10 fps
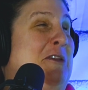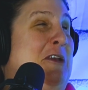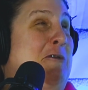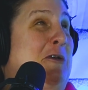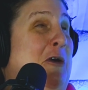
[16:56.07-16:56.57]

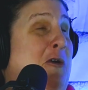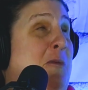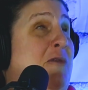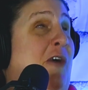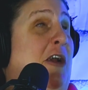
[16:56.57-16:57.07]
your
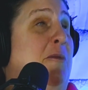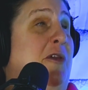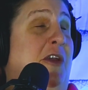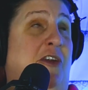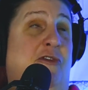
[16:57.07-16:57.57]
home
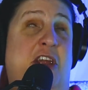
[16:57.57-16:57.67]
environment, like your